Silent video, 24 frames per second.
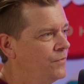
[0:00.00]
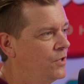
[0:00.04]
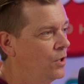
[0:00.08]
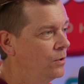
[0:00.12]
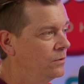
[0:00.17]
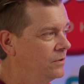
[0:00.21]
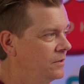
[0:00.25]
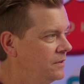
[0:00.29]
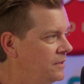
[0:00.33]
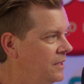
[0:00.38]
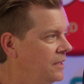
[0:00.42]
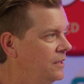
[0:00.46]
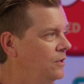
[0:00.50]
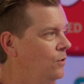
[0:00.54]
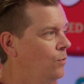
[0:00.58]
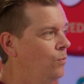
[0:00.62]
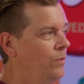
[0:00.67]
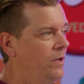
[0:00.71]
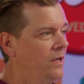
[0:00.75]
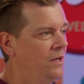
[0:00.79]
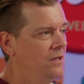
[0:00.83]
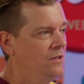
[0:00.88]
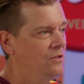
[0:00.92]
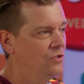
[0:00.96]
The only thing
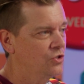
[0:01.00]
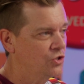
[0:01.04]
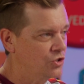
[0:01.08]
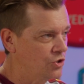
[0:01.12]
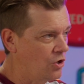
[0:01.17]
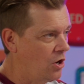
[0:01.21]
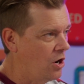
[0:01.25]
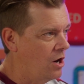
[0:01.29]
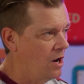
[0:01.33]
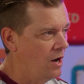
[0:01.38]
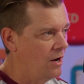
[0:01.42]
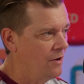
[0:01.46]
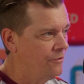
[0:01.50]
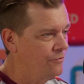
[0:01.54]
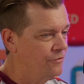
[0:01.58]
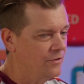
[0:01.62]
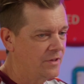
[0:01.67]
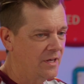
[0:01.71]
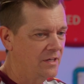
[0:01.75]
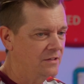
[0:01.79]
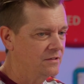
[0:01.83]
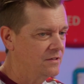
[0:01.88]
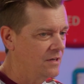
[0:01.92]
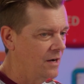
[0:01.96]
that we saw for that